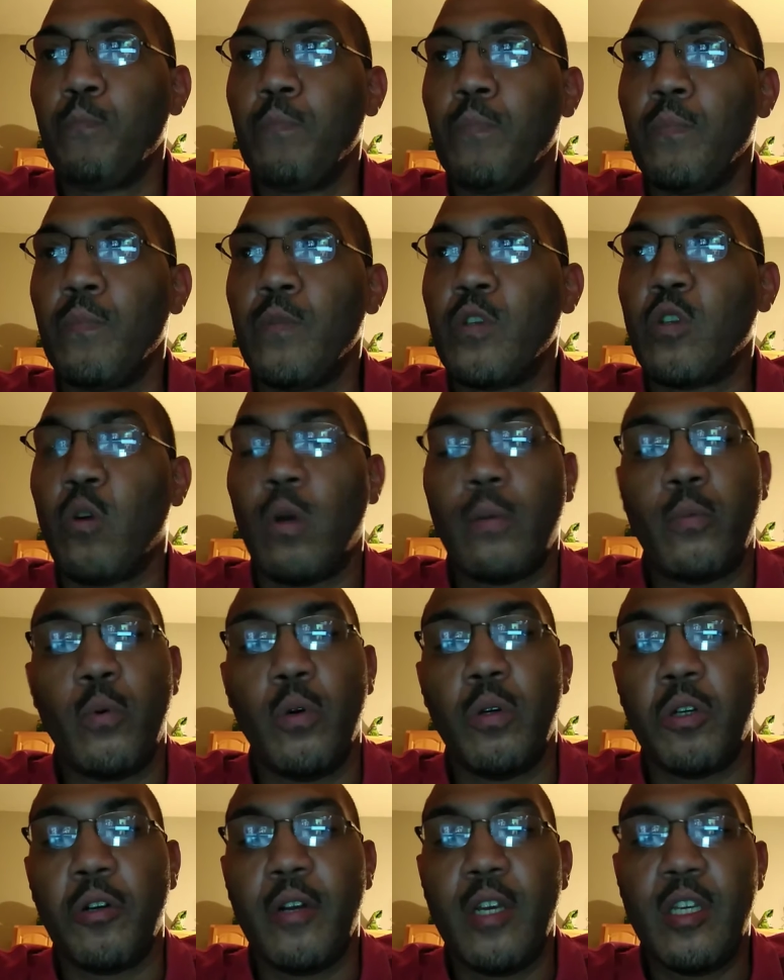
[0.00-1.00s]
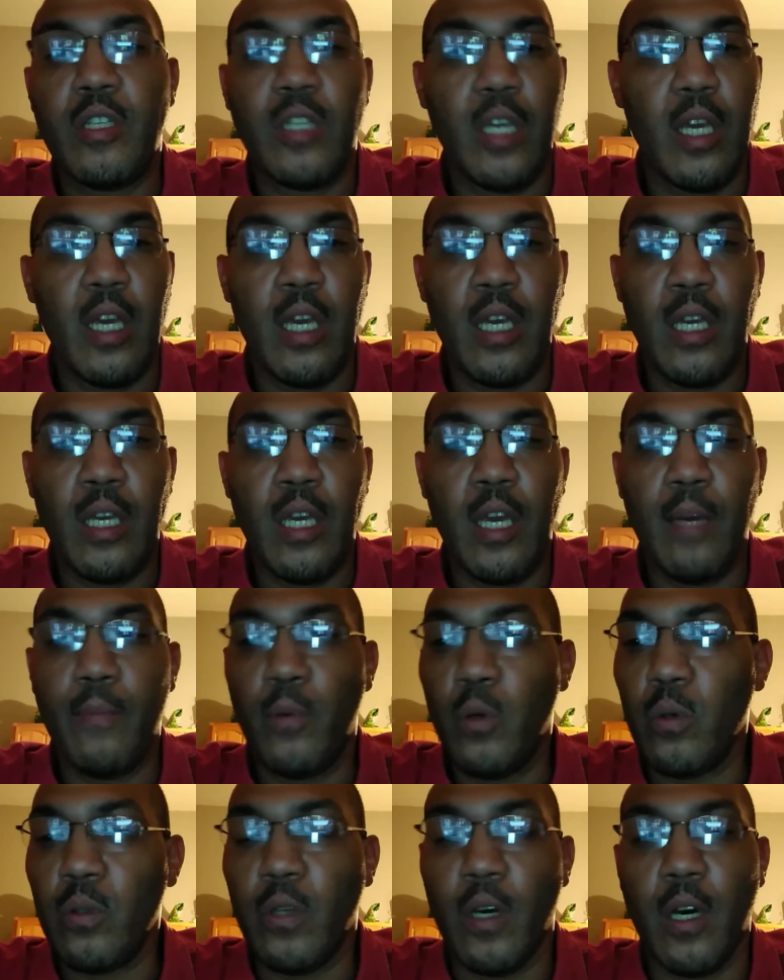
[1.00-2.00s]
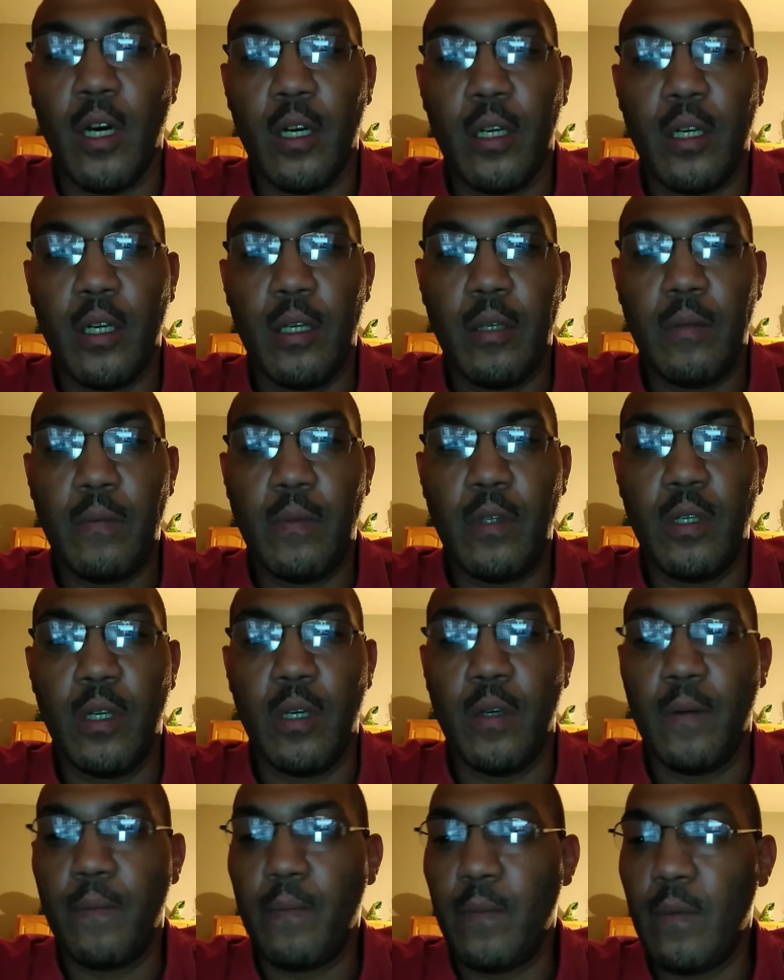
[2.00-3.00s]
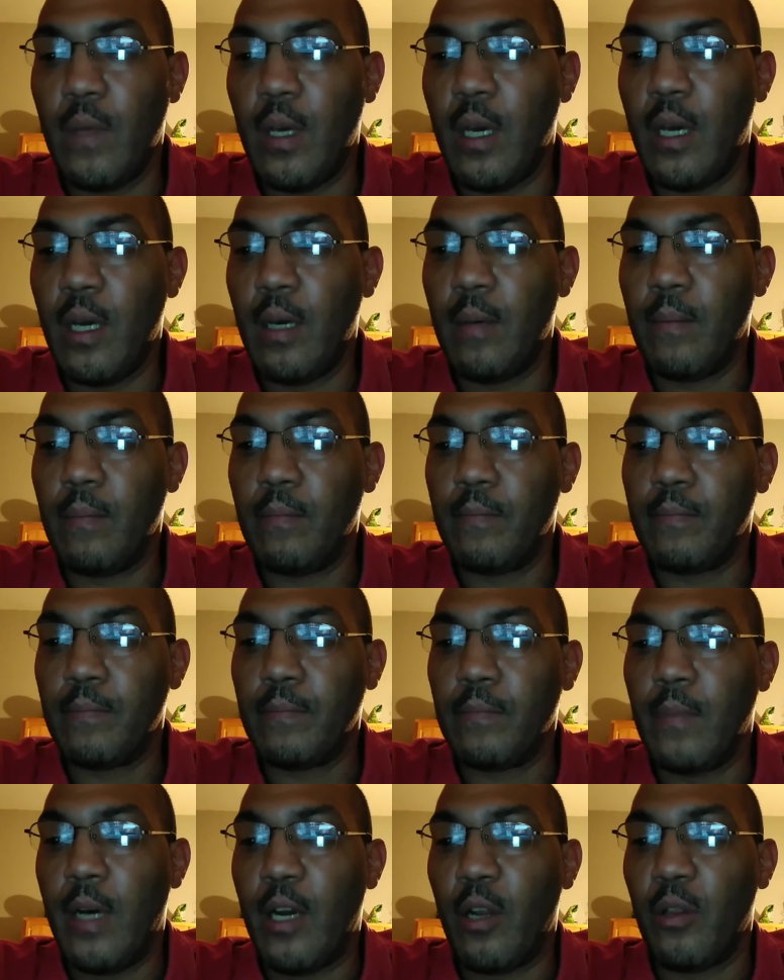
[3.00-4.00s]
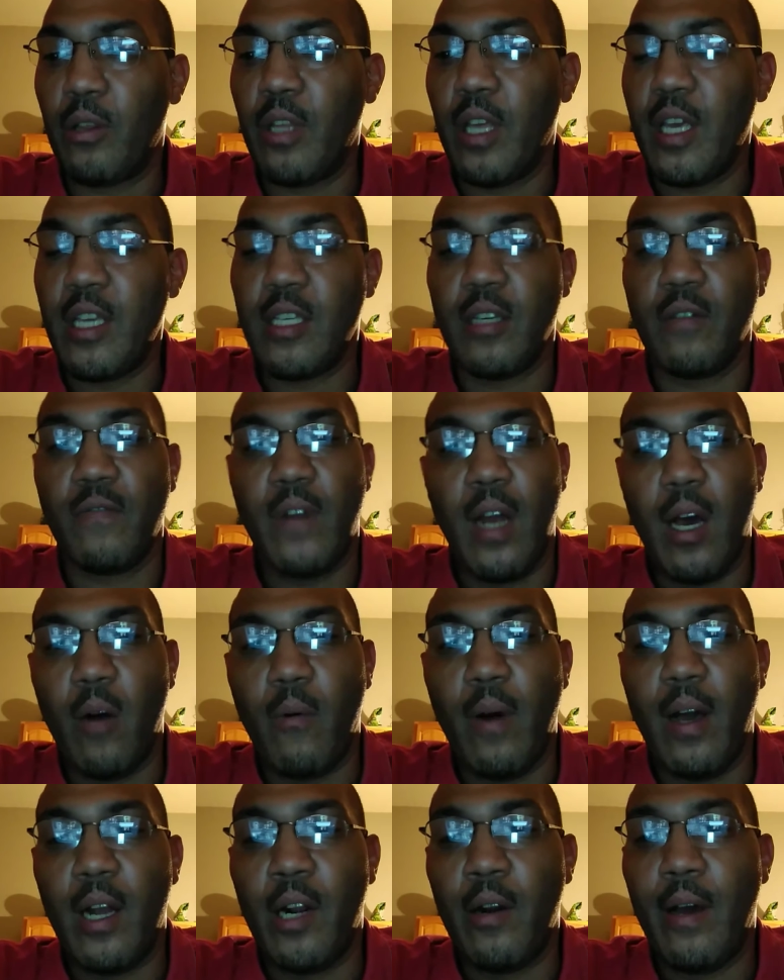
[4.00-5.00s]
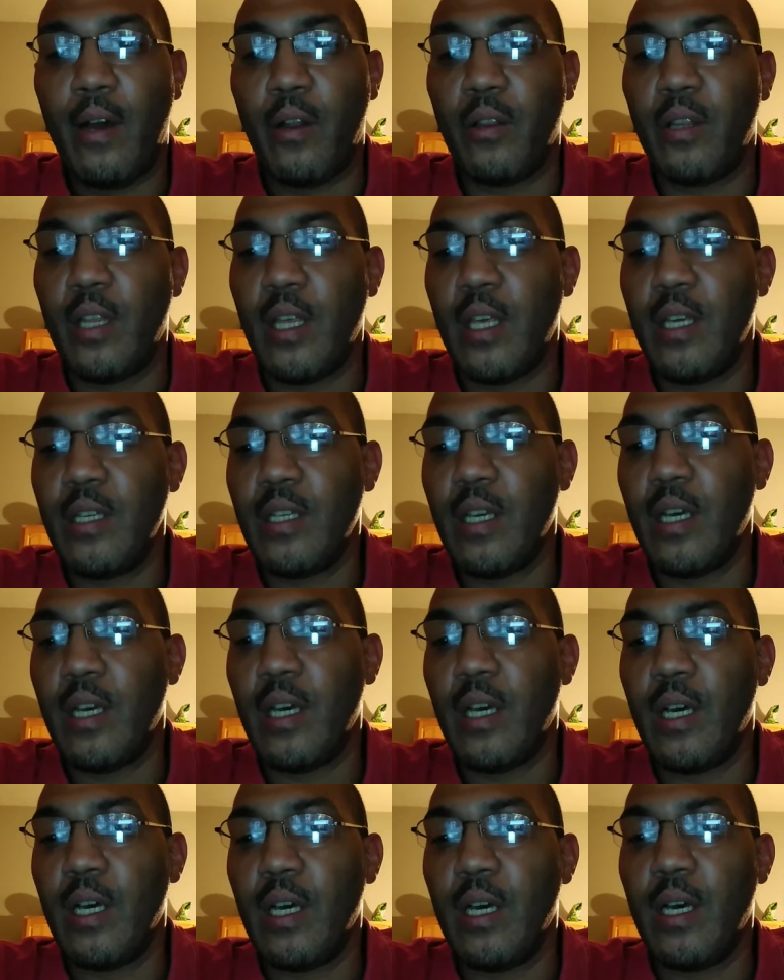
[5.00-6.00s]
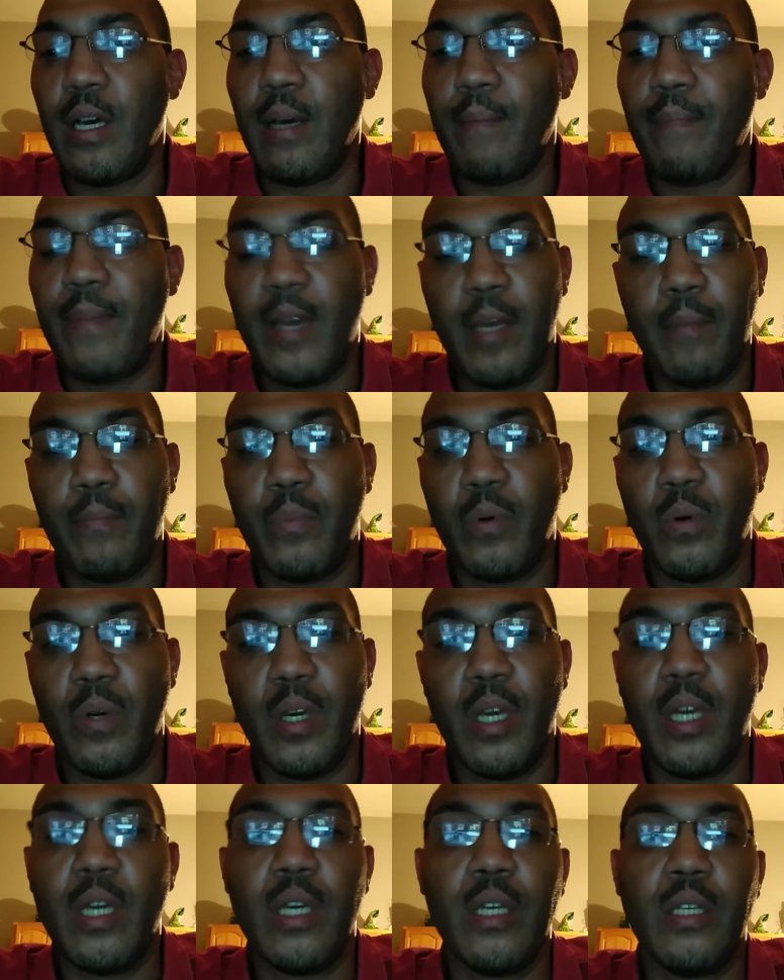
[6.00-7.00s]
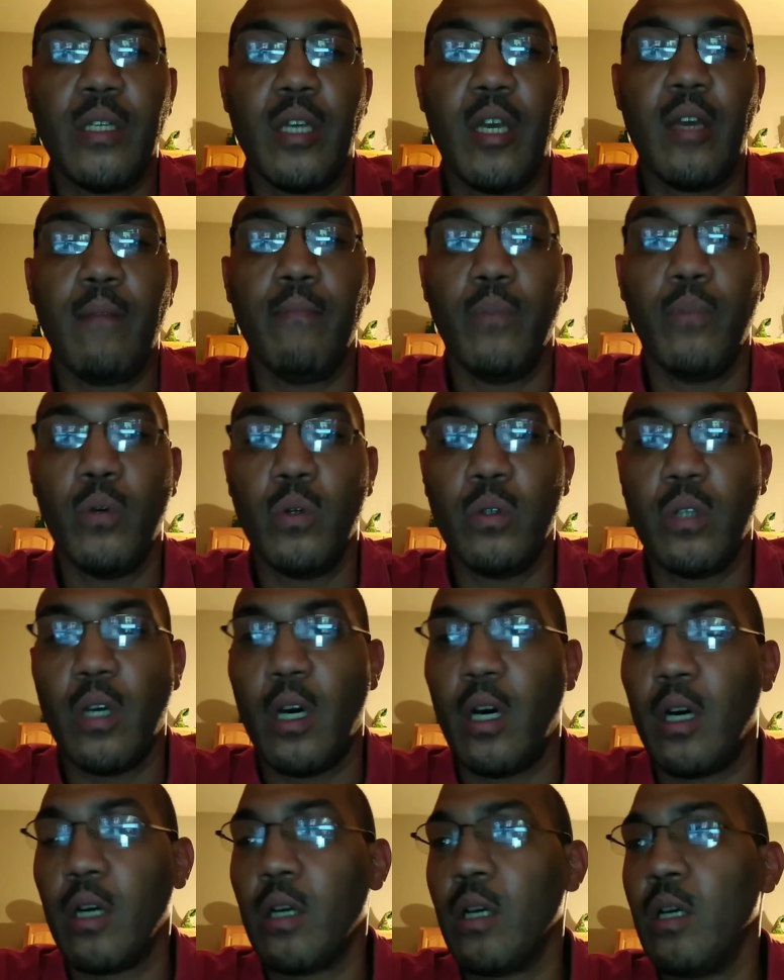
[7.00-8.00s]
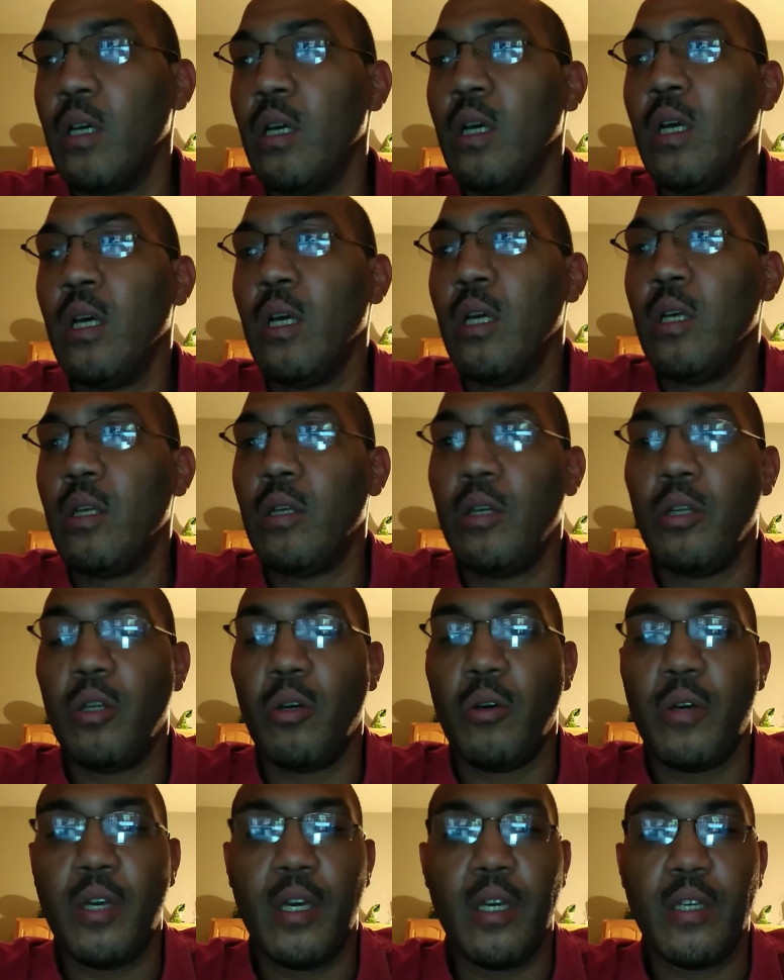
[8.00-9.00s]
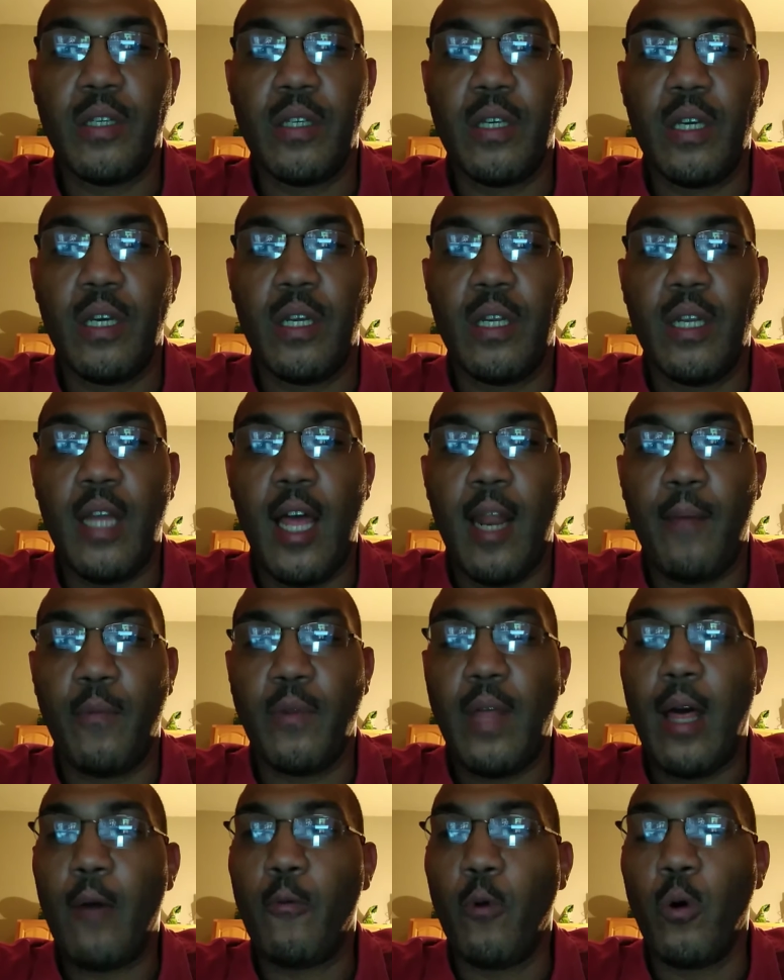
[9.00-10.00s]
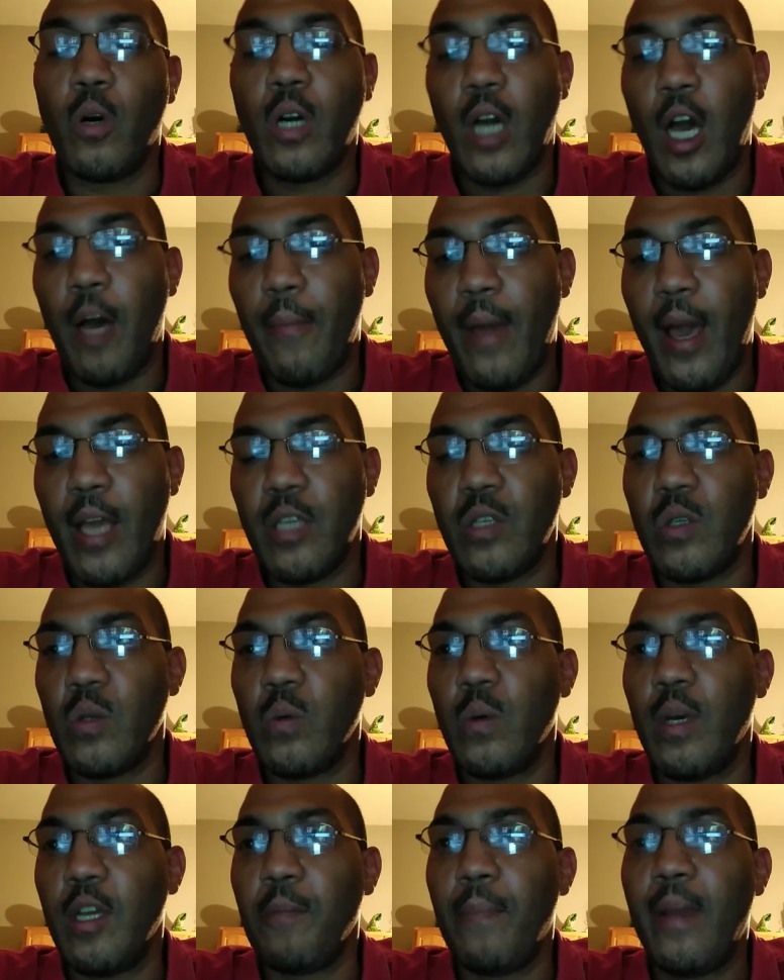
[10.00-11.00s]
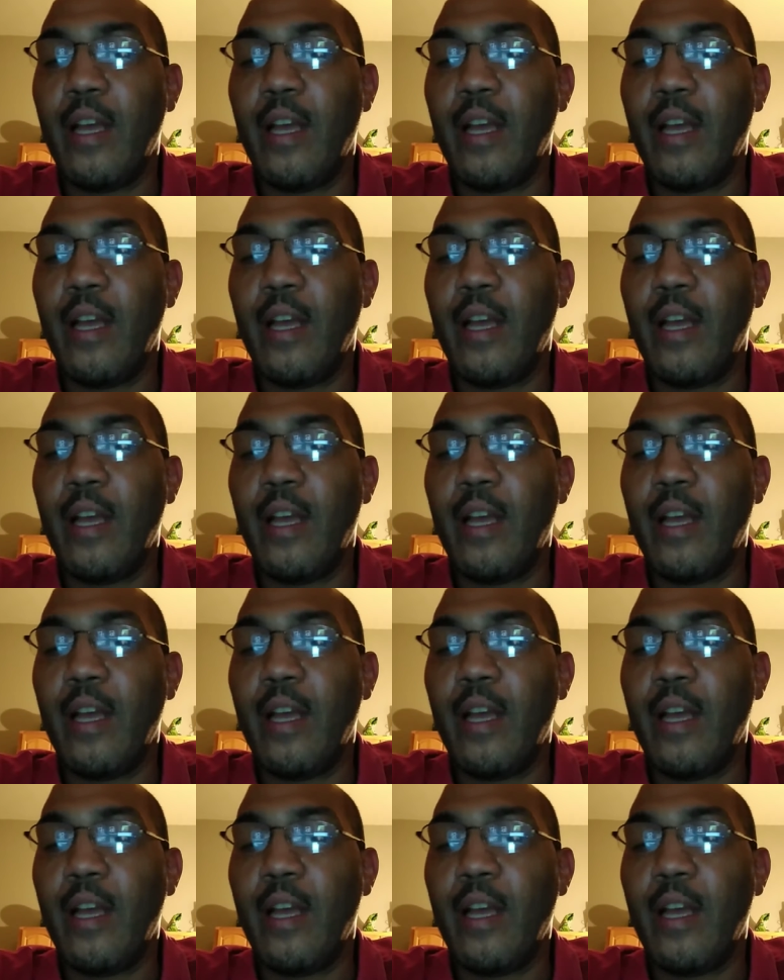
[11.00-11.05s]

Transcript: Sean Porter is a bulldog. You know, um, I don't think he's a Rottweiler. I don't think he's a pit bull. He is a bulldog. He is an animal that will come at you and may